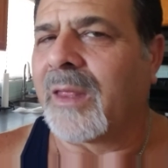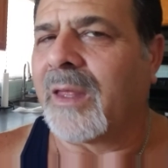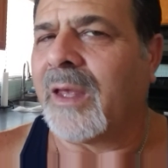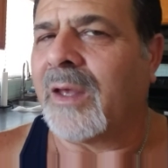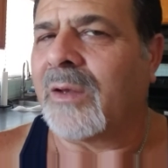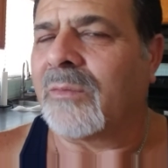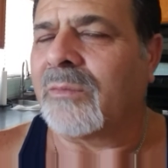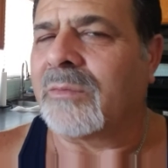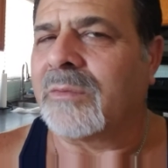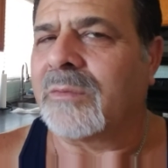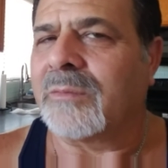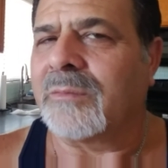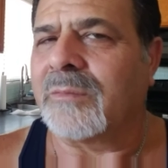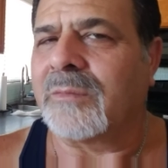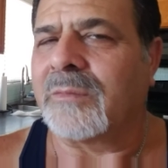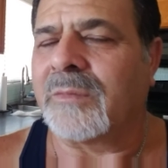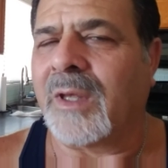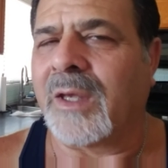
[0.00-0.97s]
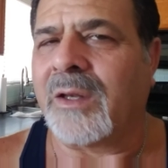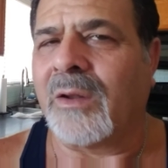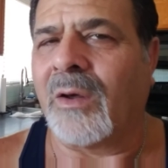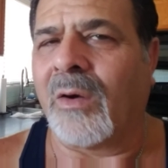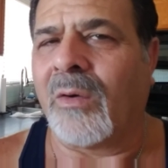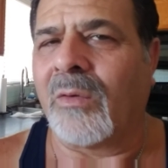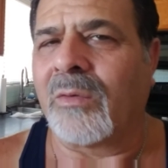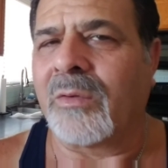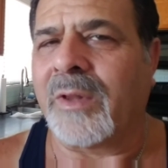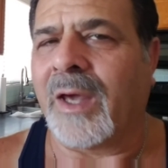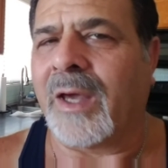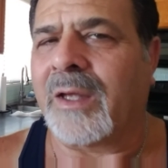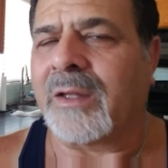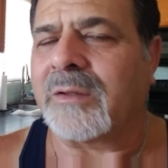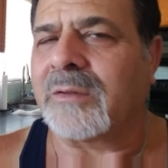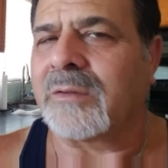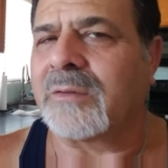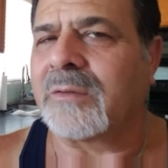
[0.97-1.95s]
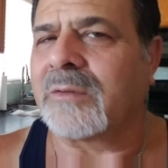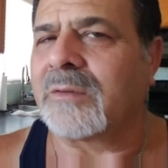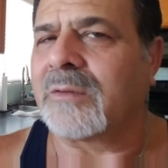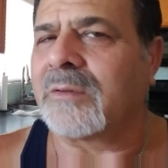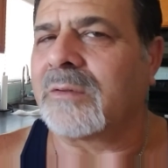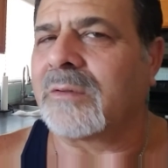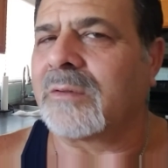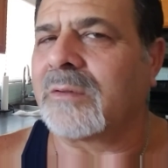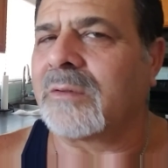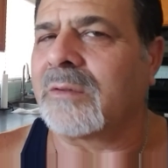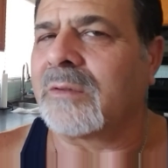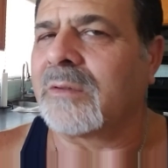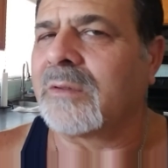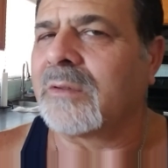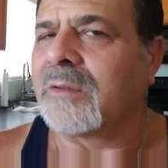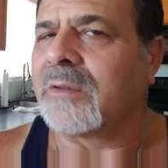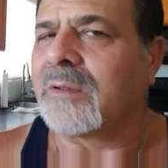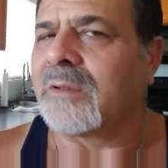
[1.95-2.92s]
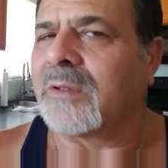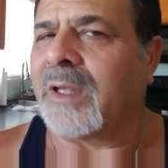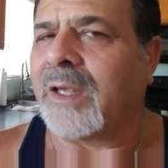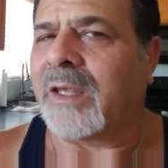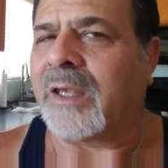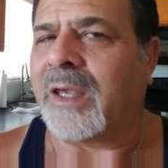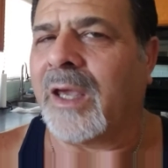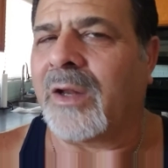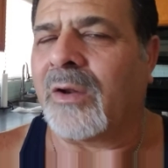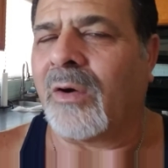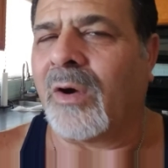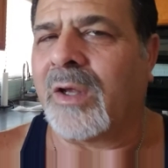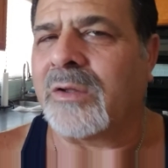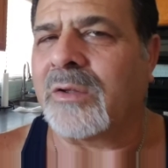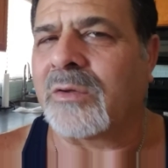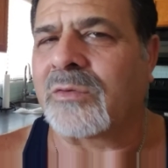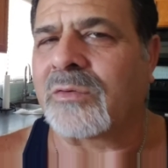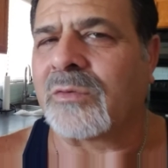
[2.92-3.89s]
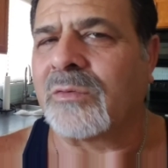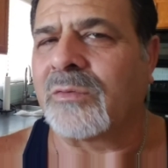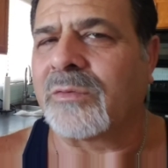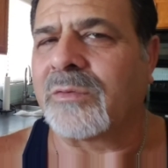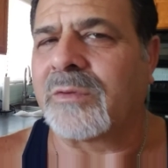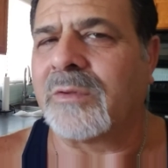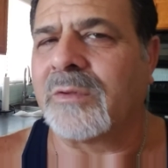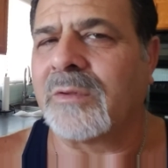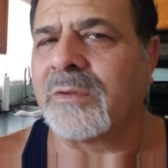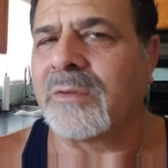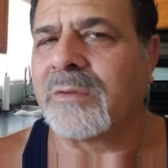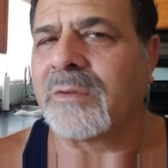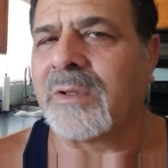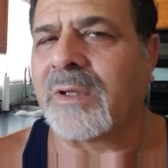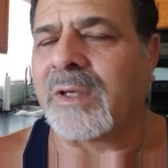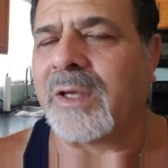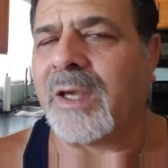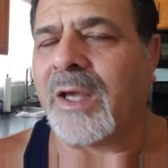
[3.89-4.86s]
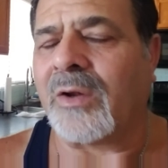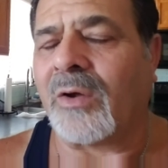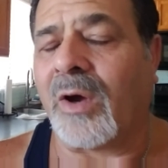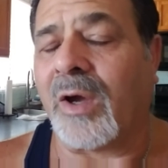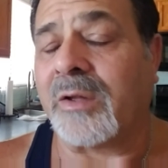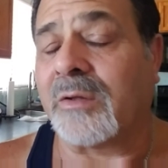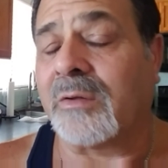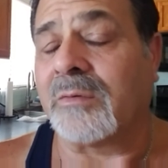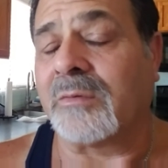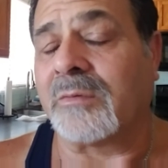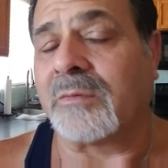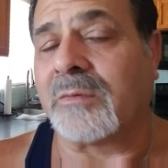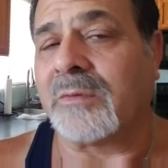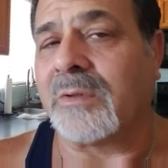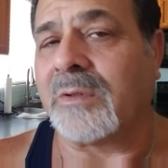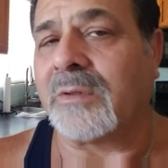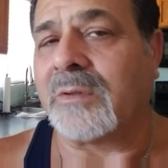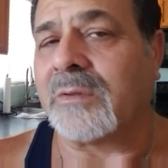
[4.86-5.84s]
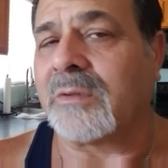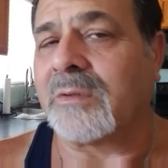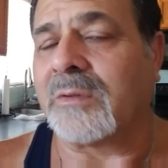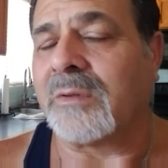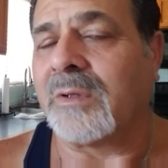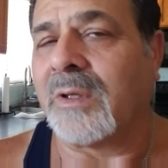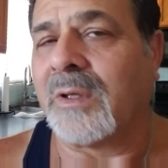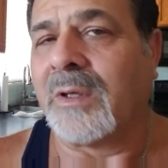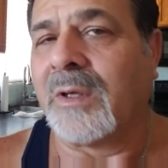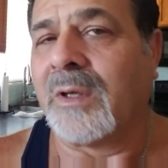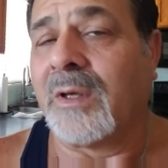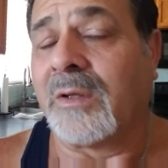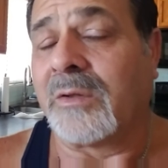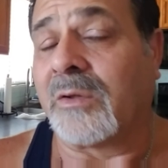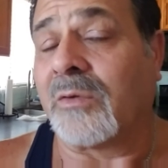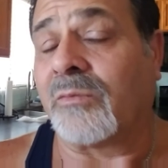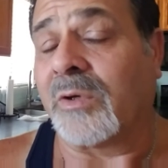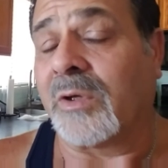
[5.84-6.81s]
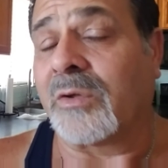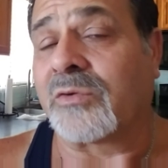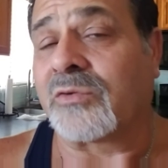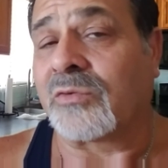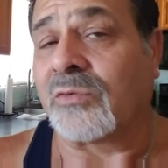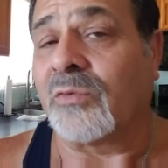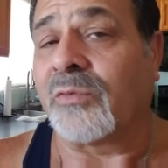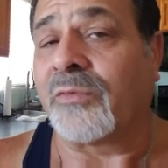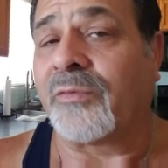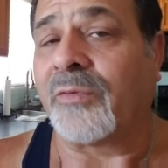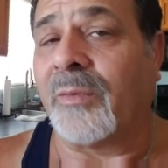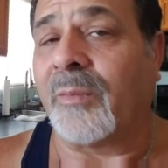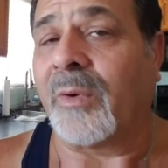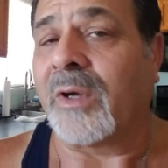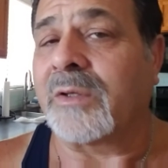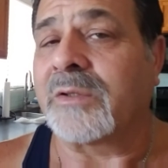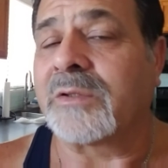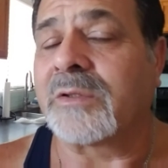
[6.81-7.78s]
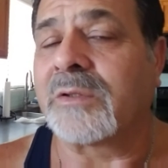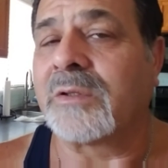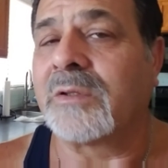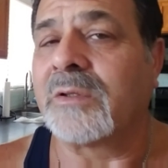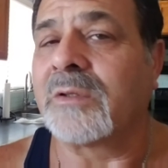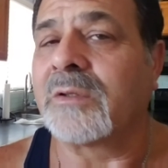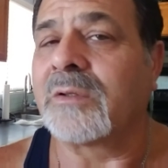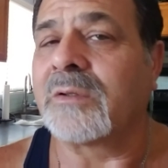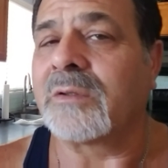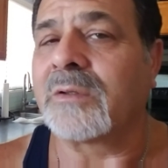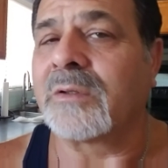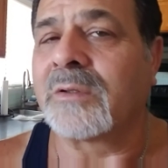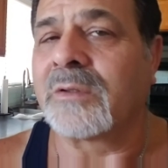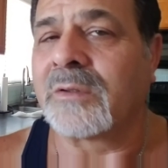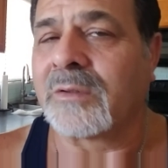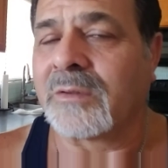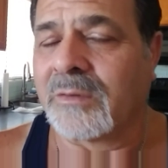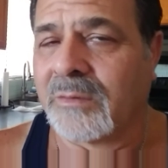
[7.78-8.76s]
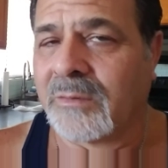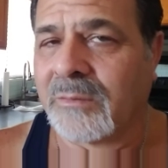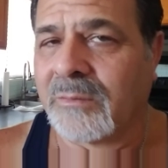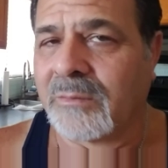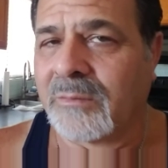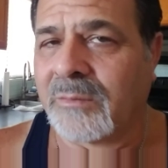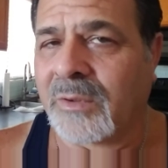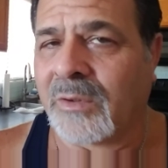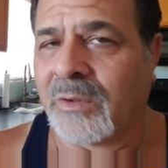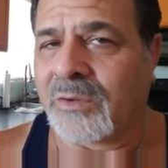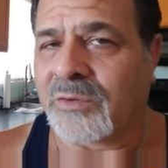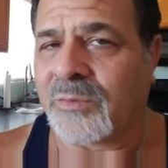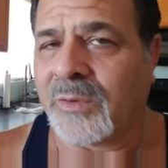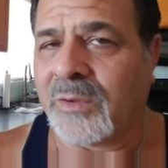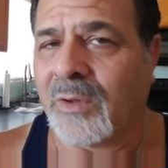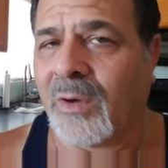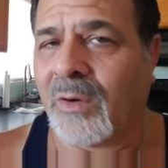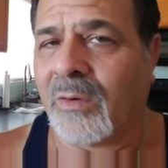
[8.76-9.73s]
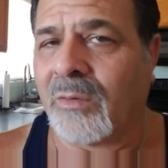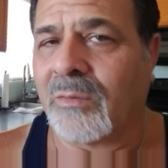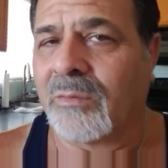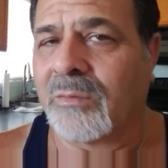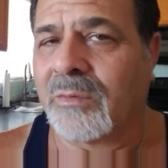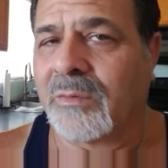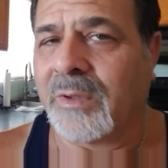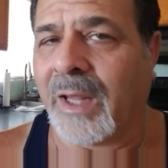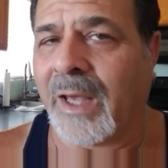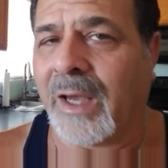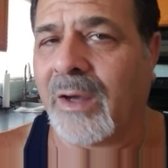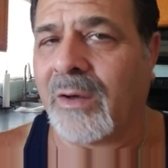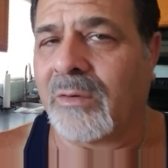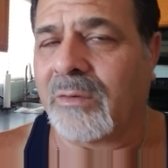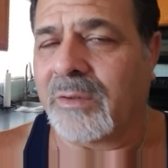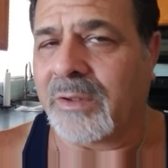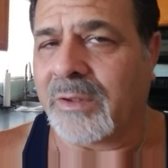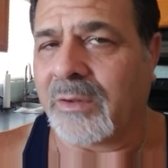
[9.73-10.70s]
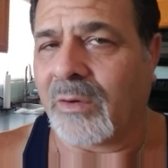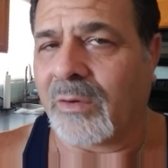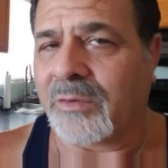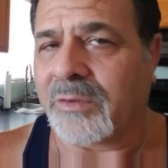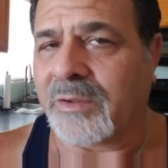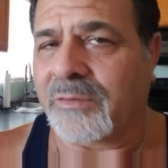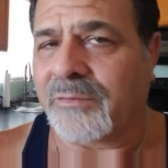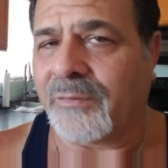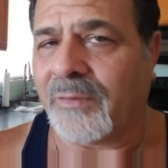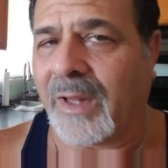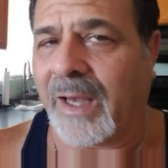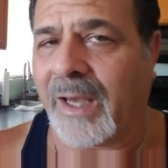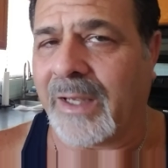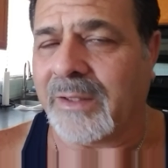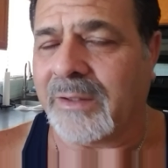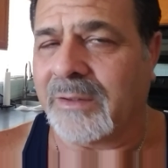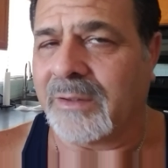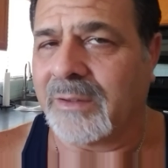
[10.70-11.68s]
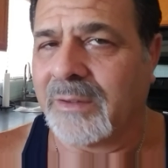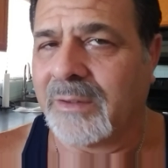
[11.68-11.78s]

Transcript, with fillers: and they know that they can't hide the truth. They can't hide the real truth from us because we know now the earth is flat